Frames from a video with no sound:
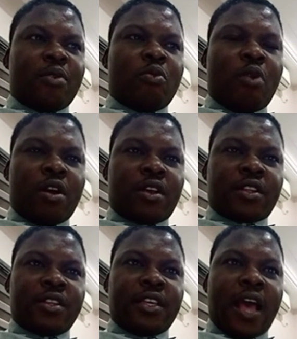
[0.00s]
work
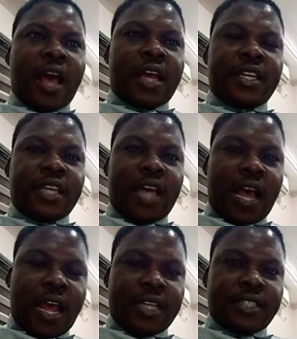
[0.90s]
hand in
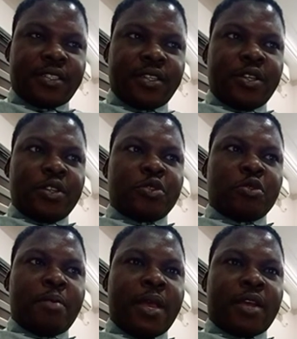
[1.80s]
hand
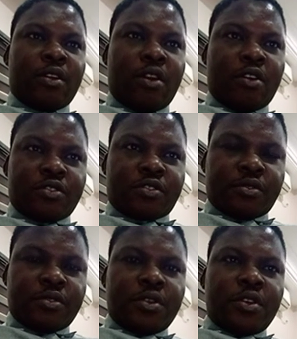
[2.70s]
to make laws,